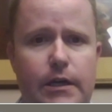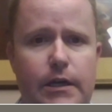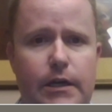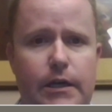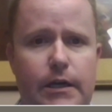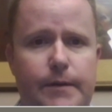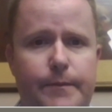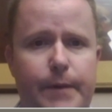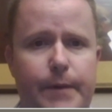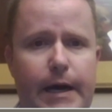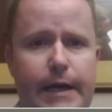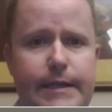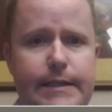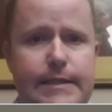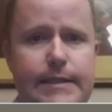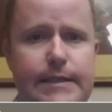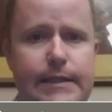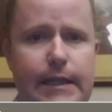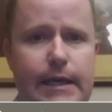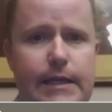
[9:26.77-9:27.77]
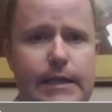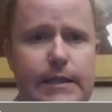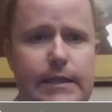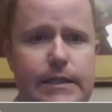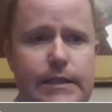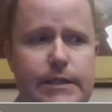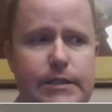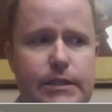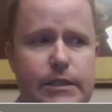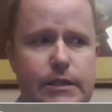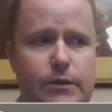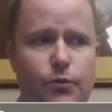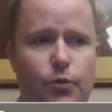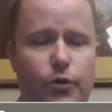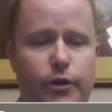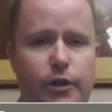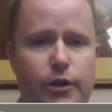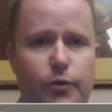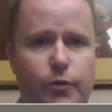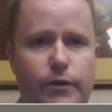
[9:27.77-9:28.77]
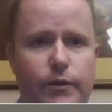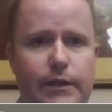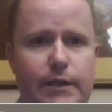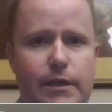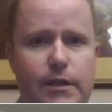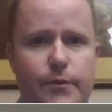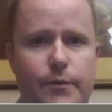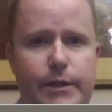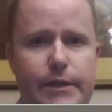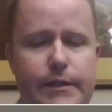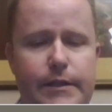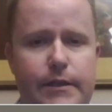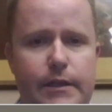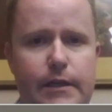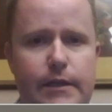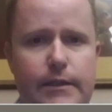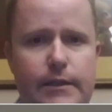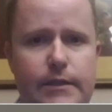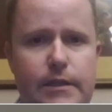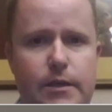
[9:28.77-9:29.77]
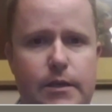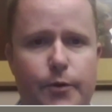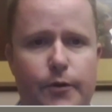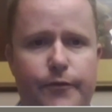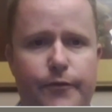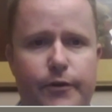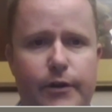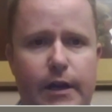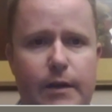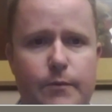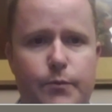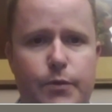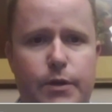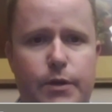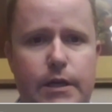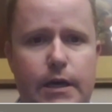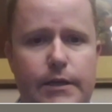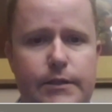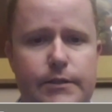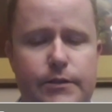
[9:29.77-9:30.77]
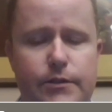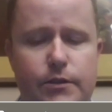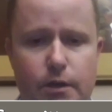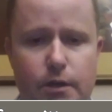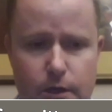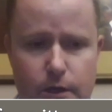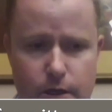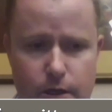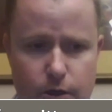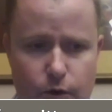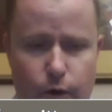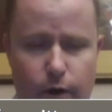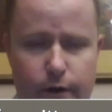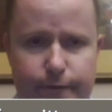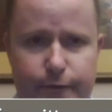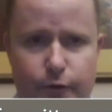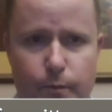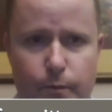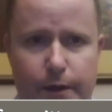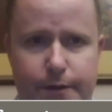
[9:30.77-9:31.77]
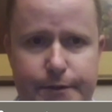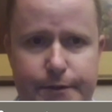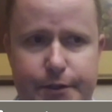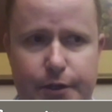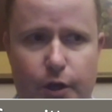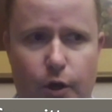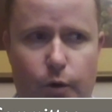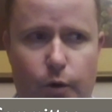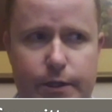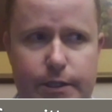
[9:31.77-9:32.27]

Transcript: I had slated this in working with Liam and the team over at NPS quite a few months ago.